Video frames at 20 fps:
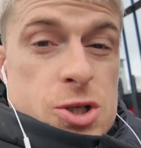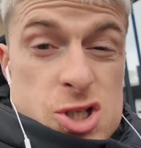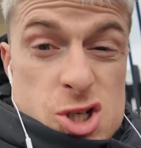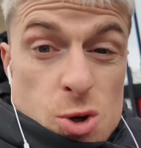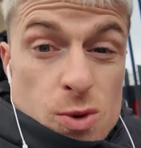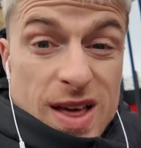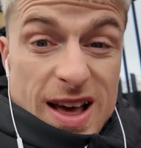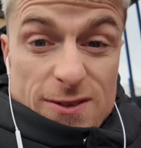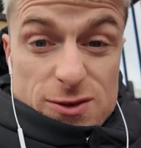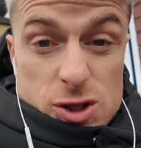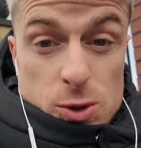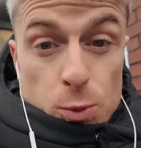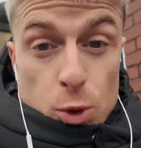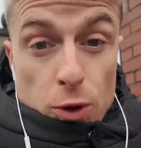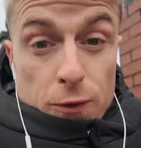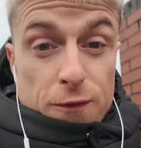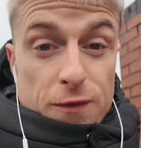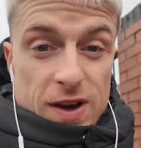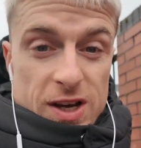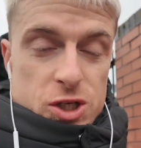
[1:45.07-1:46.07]
Do they have some
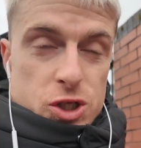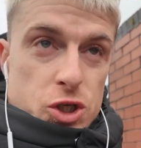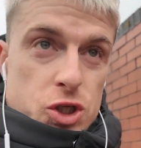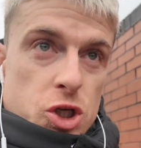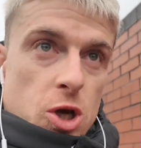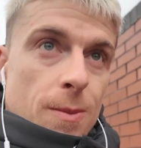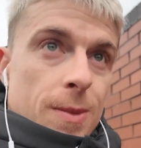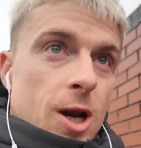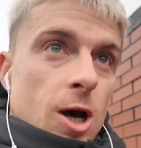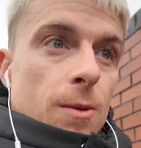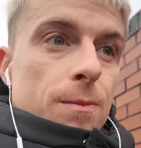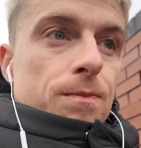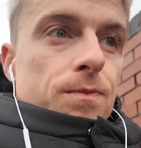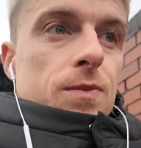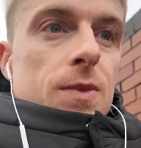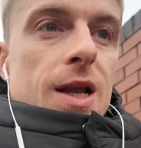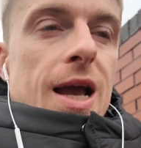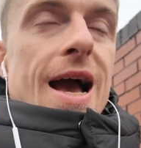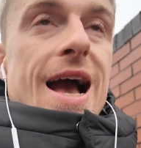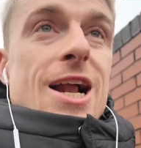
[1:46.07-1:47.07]
good fixtures coming up?
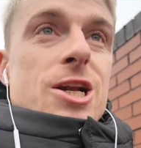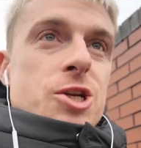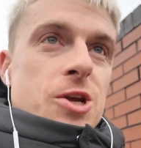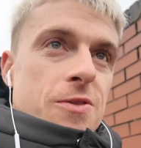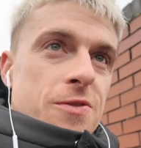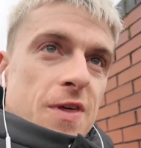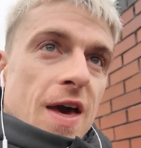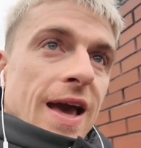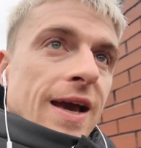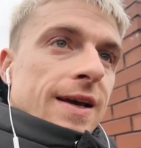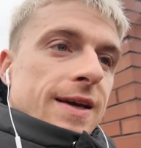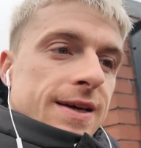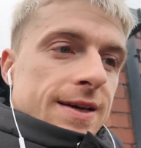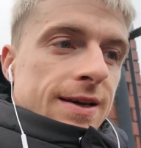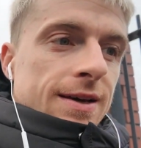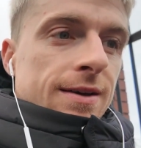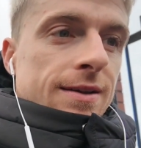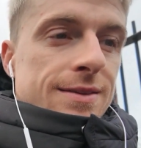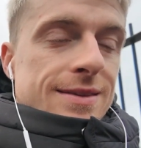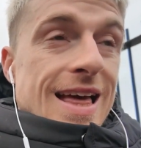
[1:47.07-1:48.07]
I actually
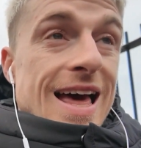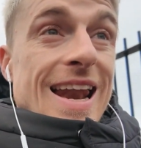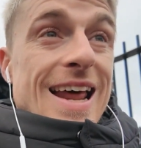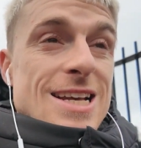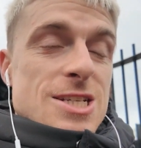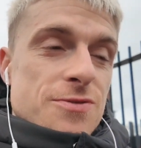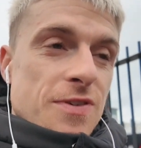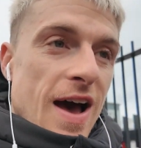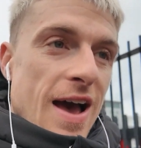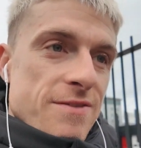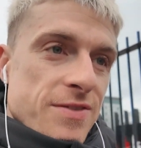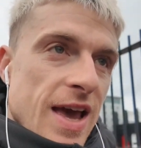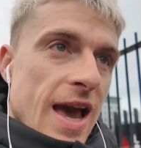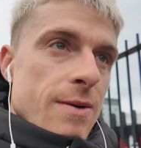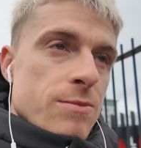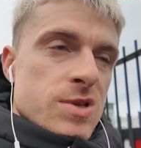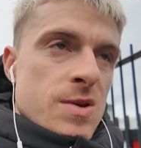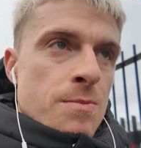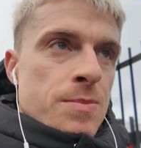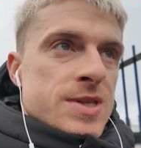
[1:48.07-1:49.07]
think their last 5
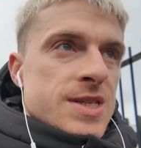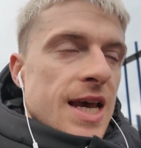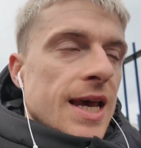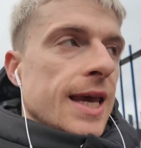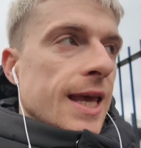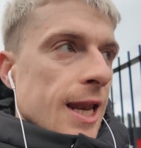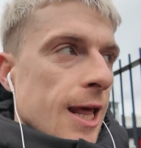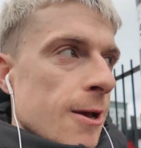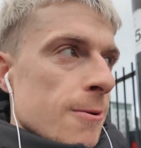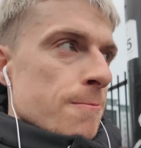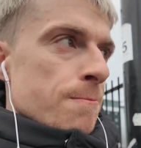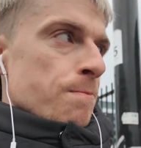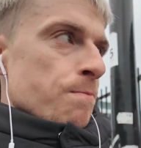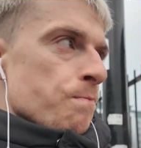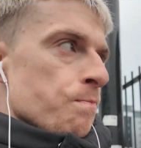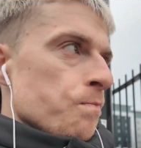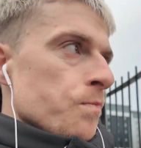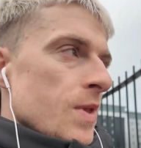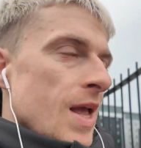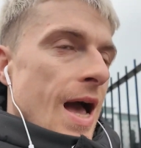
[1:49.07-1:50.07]
games in particular,
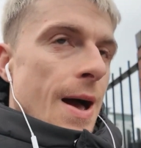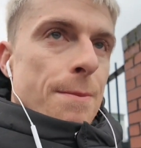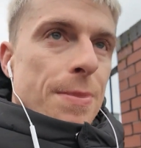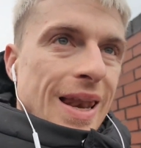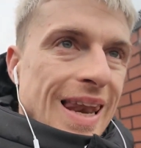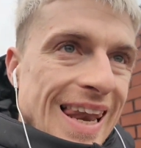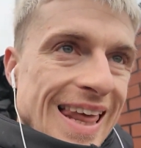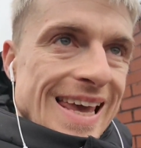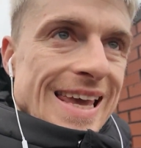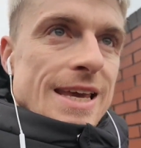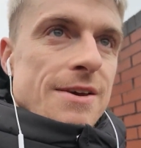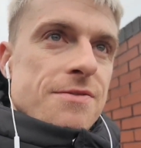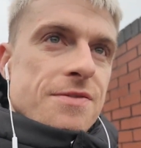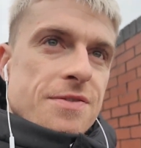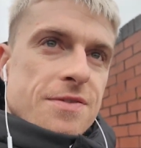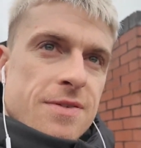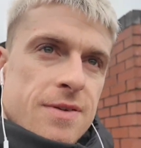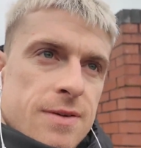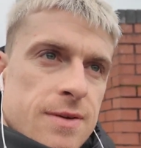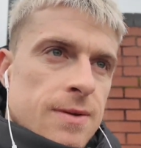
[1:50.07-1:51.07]
I
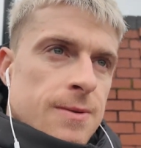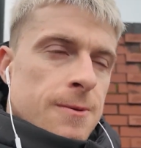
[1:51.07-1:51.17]
believe